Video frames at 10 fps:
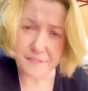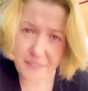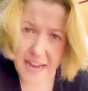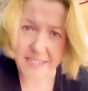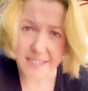
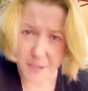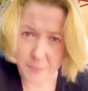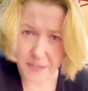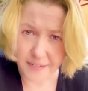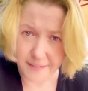That's an
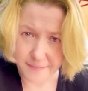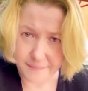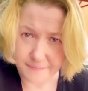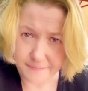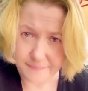opinion.
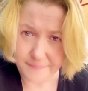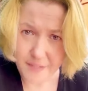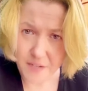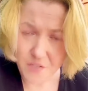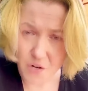
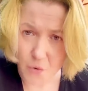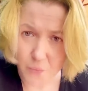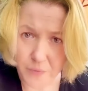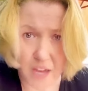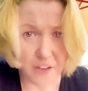So,
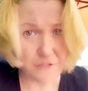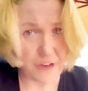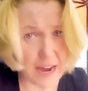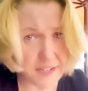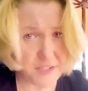
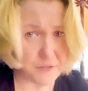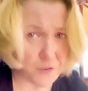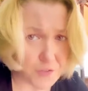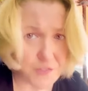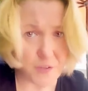facts
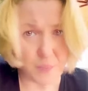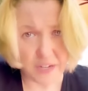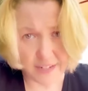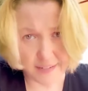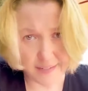versus
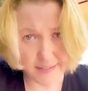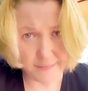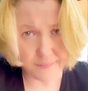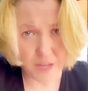opinions.